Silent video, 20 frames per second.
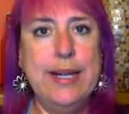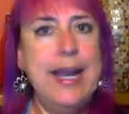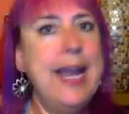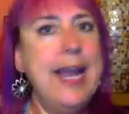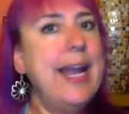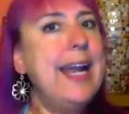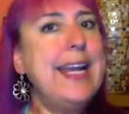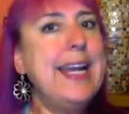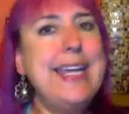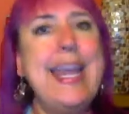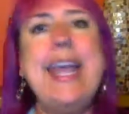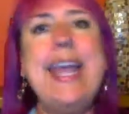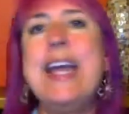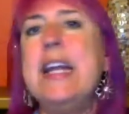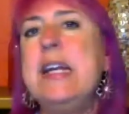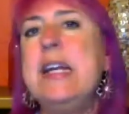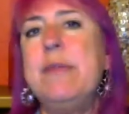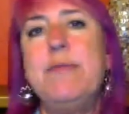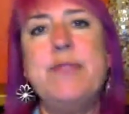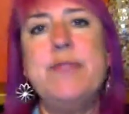And I
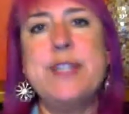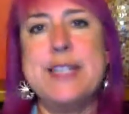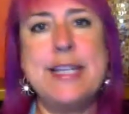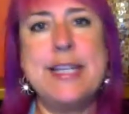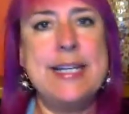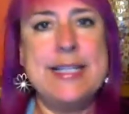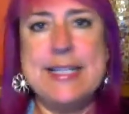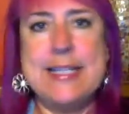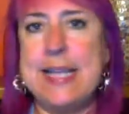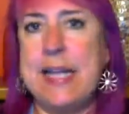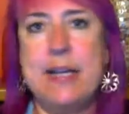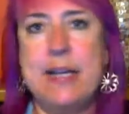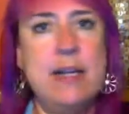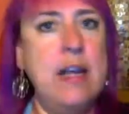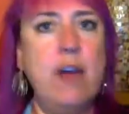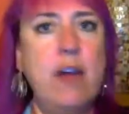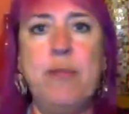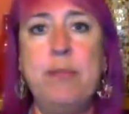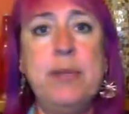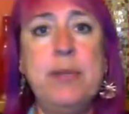can't emphasize that
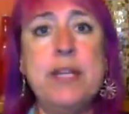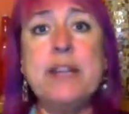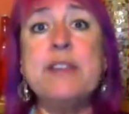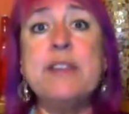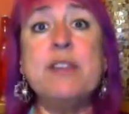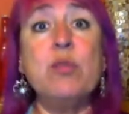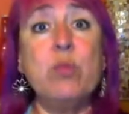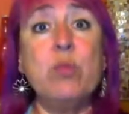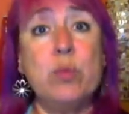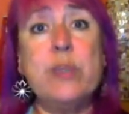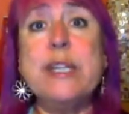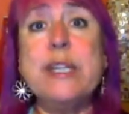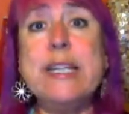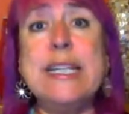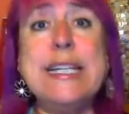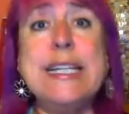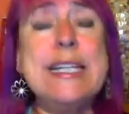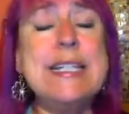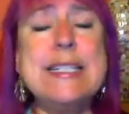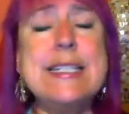enough, because it
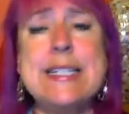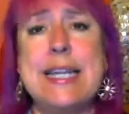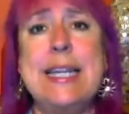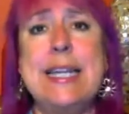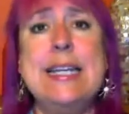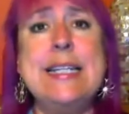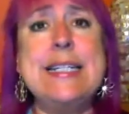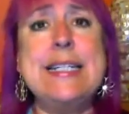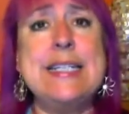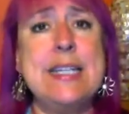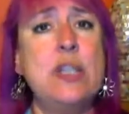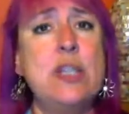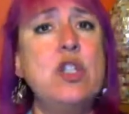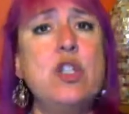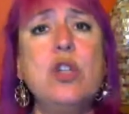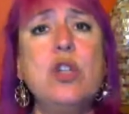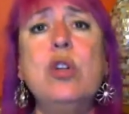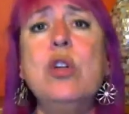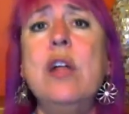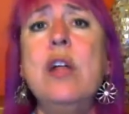really is an
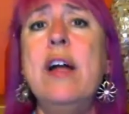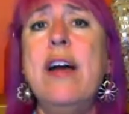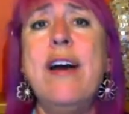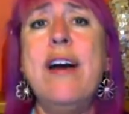essential,